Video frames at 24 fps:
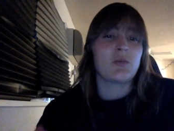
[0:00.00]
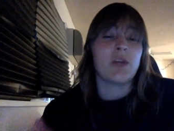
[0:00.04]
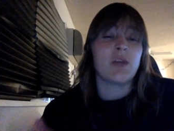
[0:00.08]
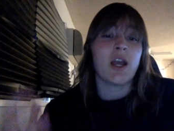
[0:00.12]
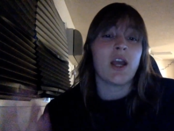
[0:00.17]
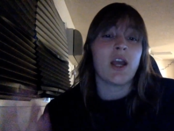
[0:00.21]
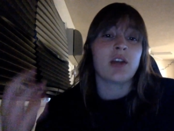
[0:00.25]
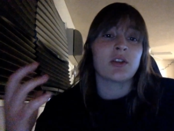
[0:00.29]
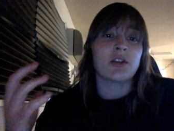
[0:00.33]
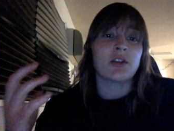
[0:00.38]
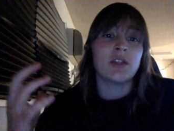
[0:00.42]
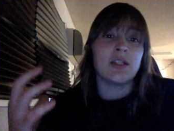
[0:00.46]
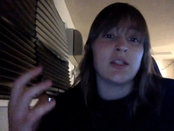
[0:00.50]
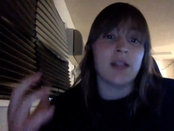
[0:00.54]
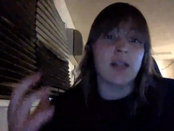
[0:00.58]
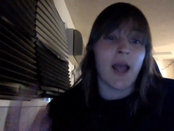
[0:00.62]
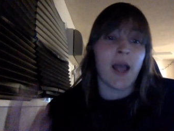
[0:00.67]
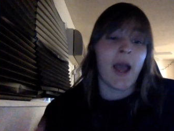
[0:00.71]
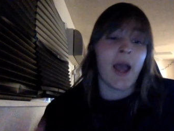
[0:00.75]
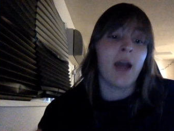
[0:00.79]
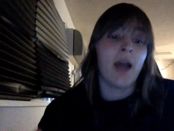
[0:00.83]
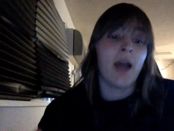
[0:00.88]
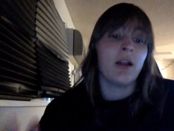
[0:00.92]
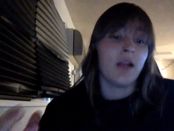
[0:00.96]
We actually
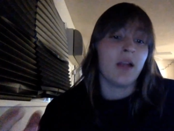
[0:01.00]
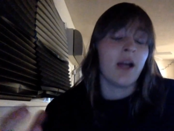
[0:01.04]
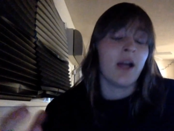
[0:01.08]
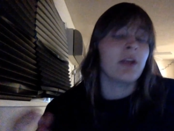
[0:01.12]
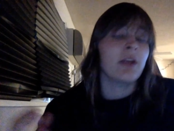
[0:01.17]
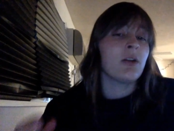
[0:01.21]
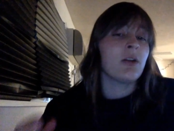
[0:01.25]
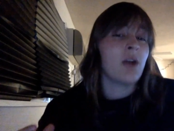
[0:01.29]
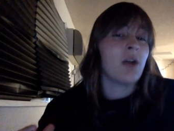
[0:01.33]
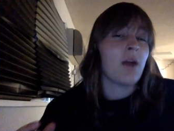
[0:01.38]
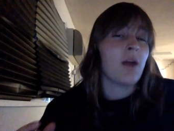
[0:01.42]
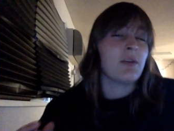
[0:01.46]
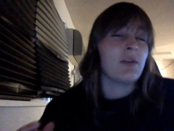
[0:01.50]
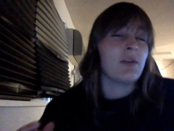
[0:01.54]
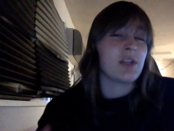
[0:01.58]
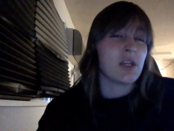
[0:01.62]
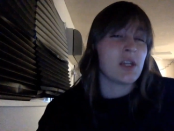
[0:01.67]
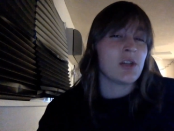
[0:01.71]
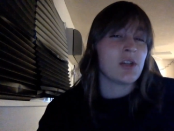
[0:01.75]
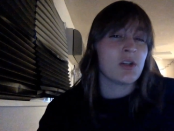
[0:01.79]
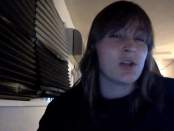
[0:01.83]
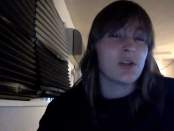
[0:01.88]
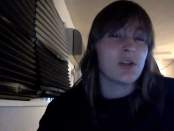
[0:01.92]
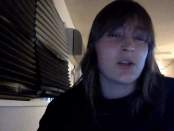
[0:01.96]
had a lot of good
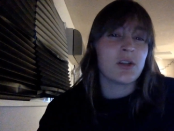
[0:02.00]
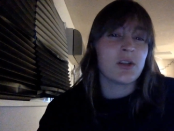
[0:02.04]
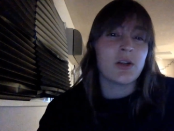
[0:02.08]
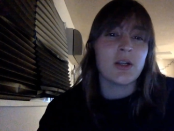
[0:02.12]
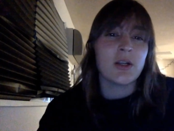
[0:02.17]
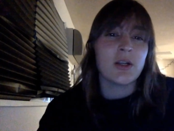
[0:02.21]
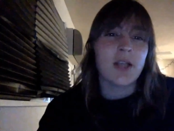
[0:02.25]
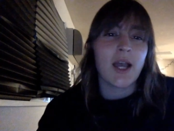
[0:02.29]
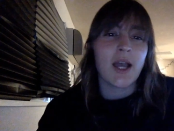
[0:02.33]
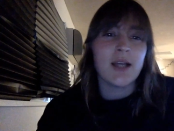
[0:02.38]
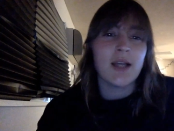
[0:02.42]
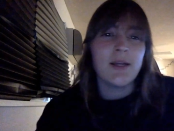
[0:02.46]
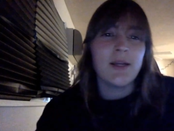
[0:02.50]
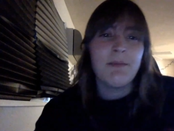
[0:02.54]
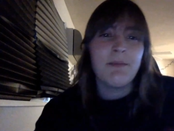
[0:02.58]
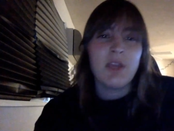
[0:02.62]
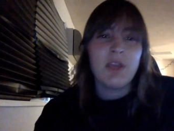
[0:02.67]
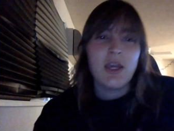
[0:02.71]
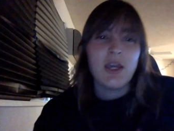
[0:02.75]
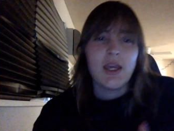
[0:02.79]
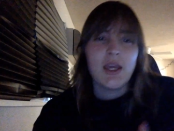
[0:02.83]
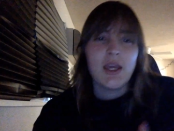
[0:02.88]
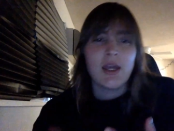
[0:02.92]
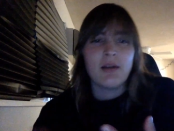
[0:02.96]
conversations during that,
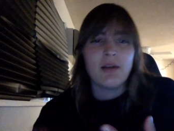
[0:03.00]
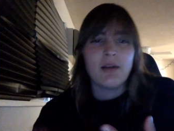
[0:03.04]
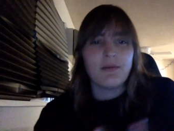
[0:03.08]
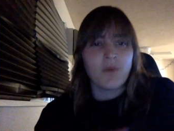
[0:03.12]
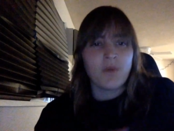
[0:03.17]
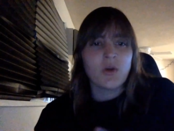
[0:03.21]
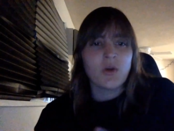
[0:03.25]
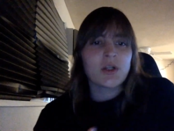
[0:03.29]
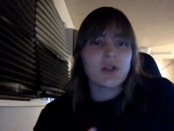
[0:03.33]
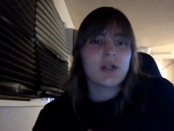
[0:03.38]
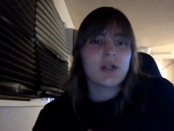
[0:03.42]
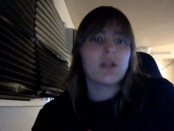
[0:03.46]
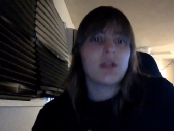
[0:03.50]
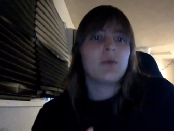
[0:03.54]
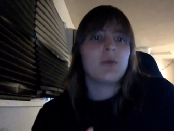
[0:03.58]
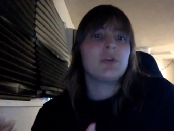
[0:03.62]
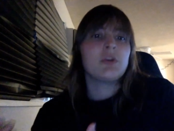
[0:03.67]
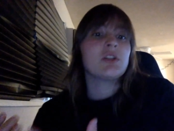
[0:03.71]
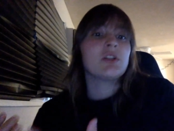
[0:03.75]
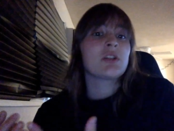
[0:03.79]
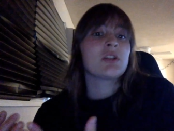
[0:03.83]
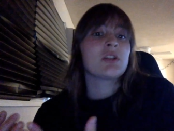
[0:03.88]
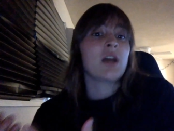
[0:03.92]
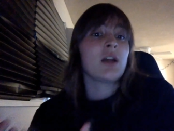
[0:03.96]
and unfortunately
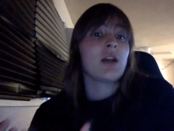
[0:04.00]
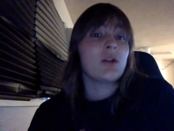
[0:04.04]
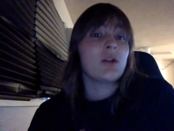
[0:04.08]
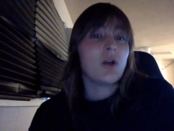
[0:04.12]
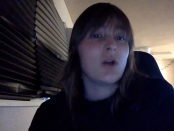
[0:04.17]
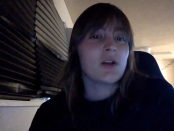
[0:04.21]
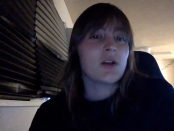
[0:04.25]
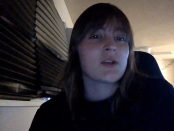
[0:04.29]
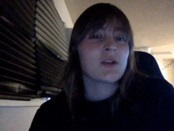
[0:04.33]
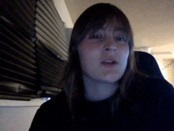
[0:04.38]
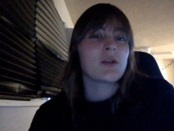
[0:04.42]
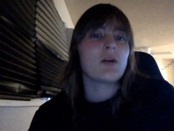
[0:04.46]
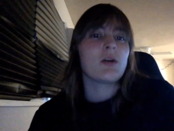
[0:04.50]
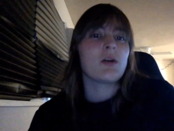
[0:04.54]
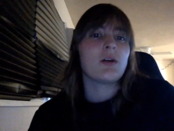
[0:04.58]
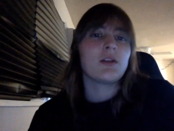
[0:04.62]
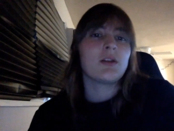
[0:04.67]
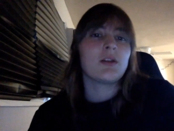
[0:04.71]
we just kind of lost it all.